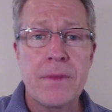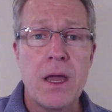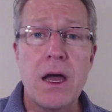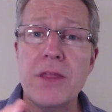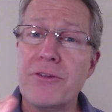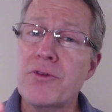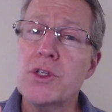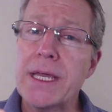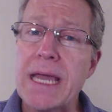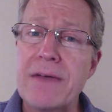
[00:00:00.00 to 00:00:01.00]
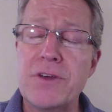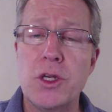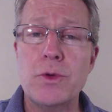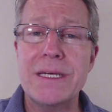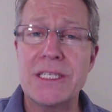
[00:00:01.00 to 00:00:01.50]
Uh, the first thing you have to
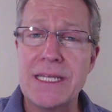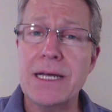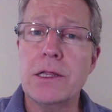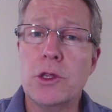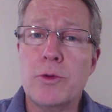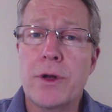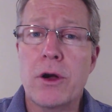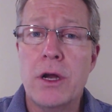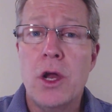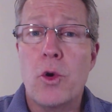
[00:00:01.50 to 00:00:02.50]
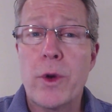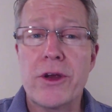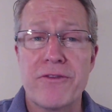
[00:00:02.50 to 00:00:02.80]
do is tell Luminar where your